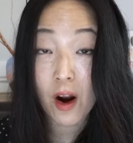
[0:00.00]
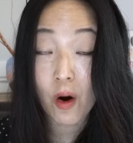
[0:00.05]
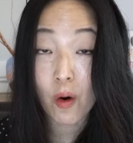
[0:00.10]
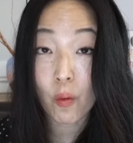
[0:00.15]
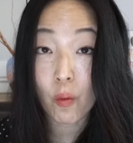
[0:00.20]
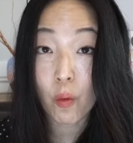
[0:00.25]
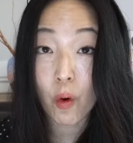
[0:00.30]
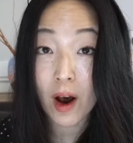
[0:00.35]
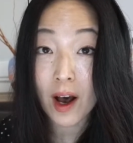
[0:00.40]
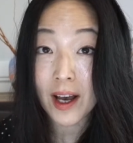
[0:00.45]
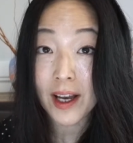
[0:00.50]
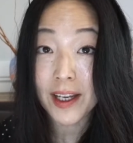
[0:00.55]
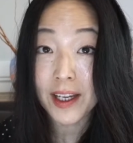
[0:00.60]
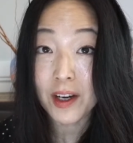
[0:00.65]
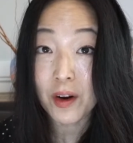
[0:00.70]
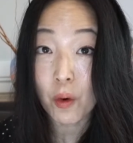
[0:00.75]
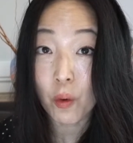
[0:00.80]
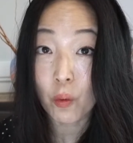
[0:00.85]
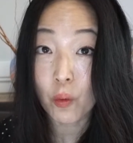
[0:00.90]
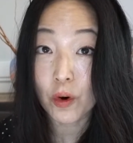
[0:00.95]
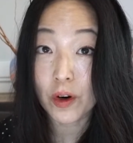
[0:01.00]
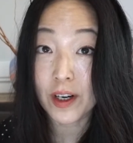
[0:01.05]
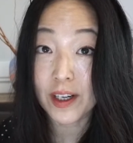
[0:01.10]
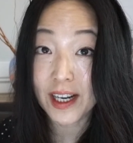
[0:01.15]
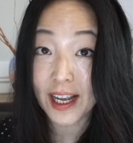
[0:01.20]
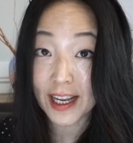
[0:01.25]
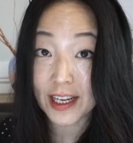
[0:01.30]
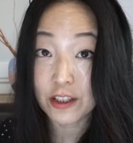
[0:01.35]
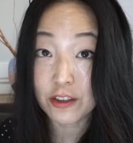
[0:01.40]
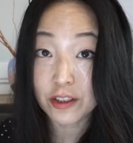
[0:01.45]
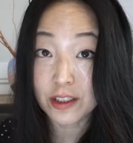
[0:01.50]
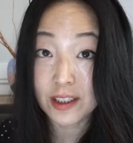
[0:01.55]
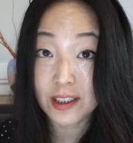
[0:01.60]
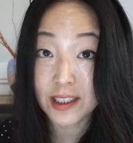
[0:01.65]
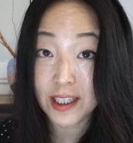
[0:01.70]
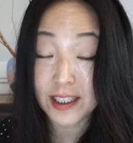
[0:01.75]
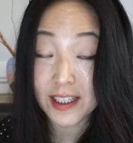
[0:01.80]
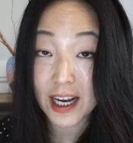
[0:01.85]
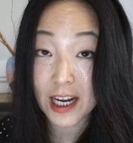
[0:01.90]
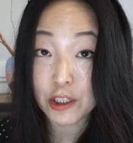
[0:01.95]
why would
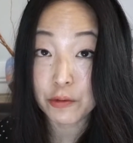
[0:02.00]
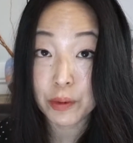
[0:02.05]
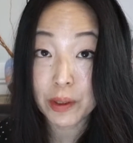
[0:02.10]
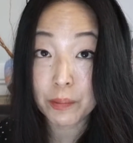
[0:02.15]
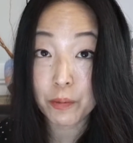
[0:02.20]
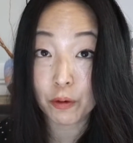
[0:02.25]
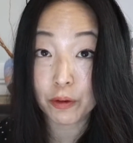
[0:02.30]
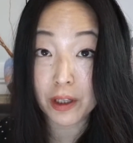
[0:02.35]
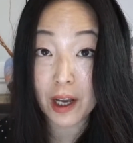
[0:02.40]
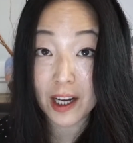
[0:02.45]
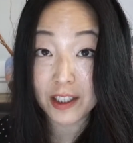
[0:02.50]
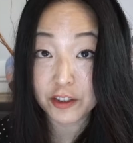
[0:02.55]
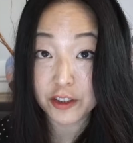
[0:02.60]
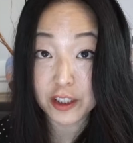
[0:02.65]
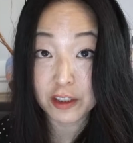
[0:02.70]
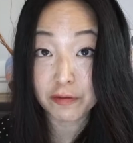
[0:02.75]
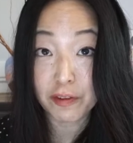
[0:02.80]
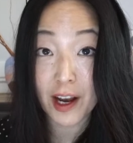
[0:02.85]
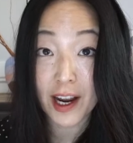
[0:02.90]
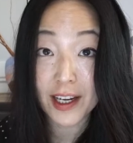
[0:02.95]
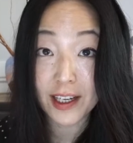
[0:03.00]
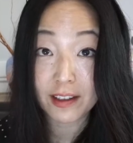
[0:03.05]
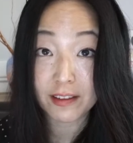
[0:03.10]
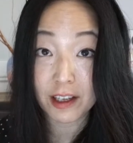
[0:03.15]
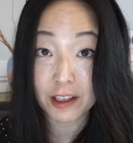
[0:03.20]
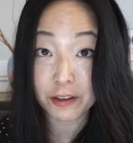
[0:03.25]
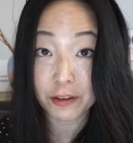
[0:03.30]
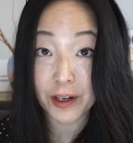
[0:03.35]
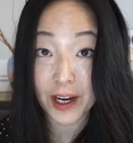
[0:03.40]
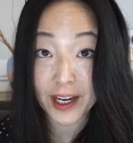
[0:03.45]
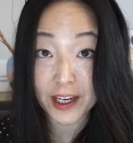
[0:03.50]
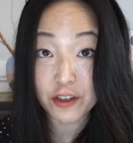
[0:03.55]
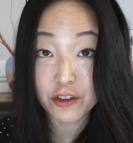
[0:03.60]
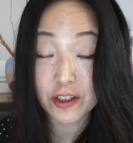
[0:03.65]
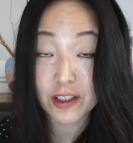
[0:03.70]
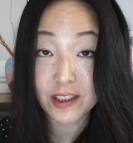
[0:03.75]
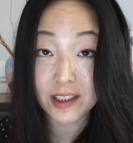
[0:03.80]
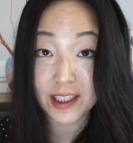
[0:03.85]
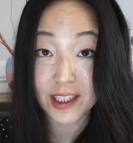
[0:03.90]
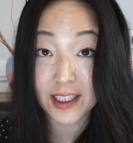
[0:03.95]
anxiously attached people not just find another
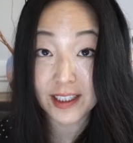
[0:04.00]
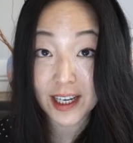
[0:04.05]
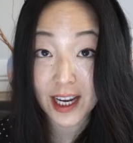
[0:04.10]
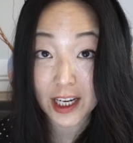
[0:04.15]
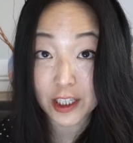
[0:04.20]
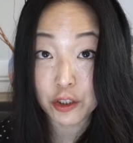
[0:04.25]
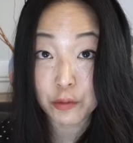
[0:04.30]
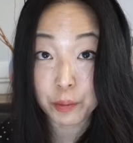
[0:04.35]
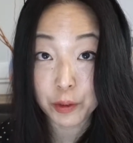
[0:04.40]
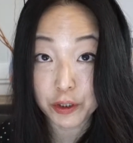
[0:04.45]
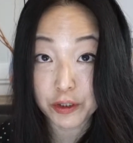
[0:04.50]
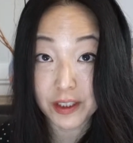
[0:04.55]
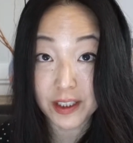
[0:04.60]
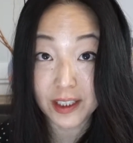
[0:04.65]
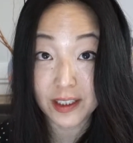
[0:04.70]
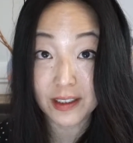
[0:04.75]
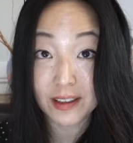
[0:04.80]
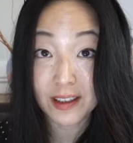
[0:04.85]
anxiously attached person?